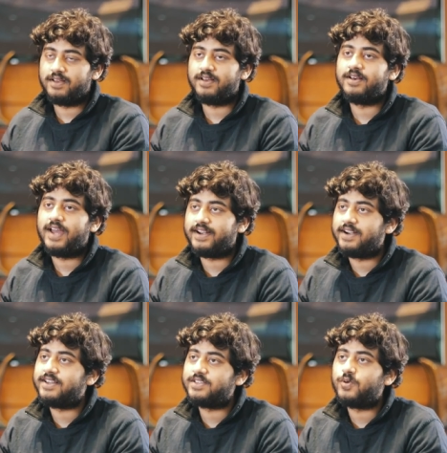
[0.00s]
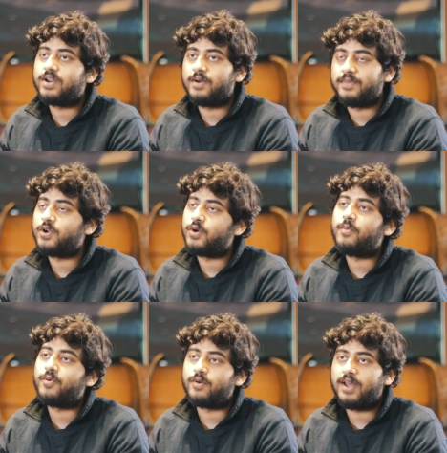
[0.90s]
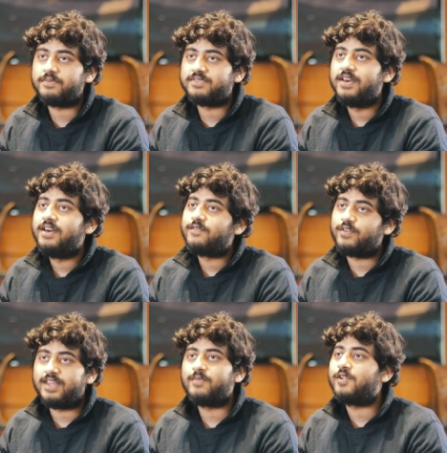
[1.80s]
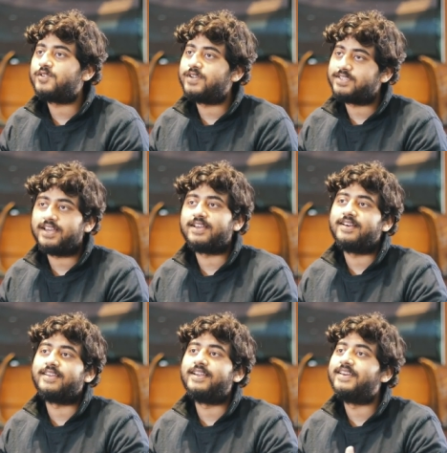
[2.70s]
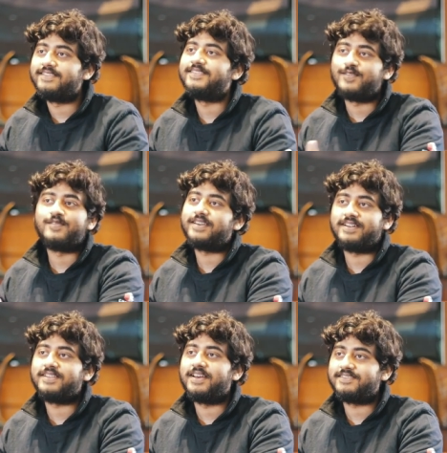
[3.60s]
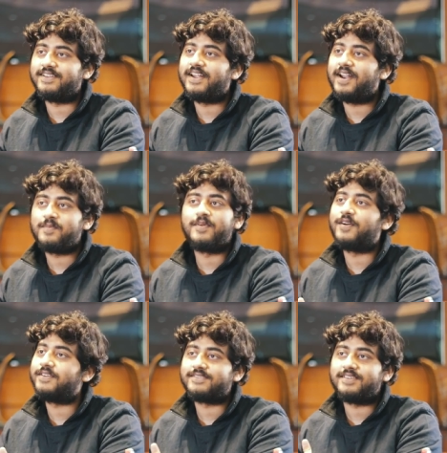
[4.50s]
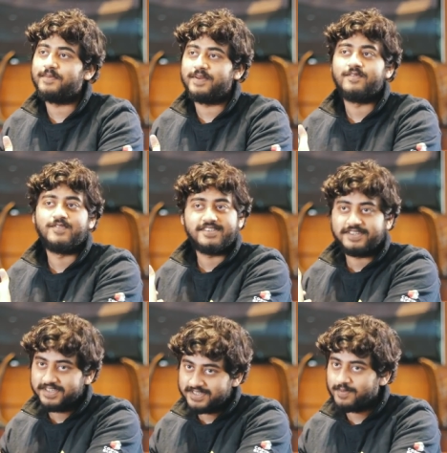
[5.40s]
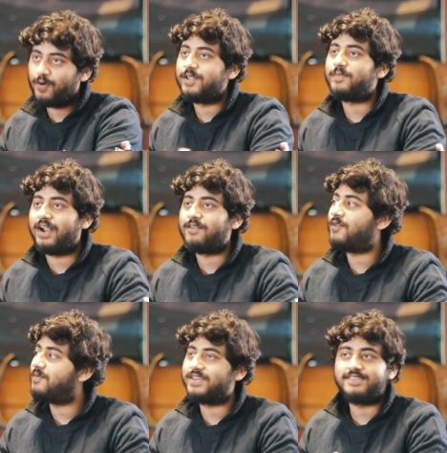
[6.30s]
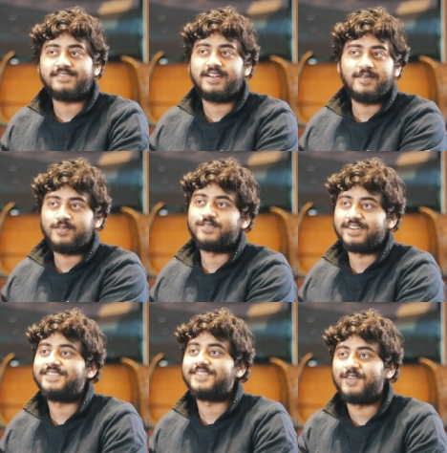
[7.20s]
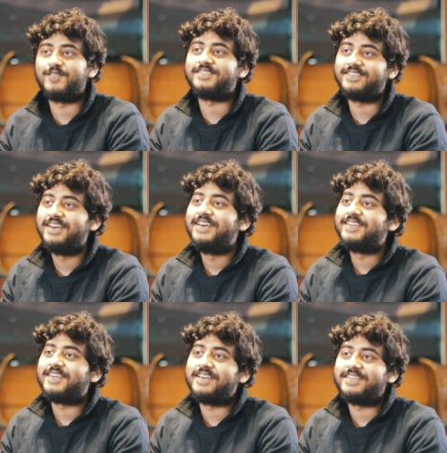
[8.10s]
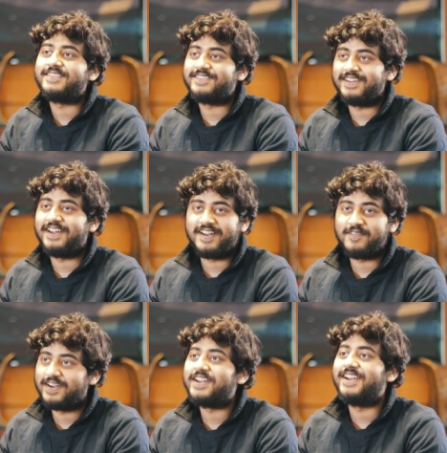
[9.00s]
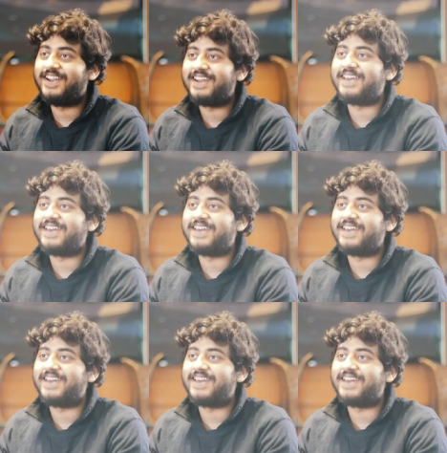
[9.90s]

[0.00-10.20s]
uh, attendees who are coming to our programs, for them also it's like really easy to set, set that up because I mean, we just teach them all the platforms, they just end up using DigitalOcean. I think that's uh, definitely really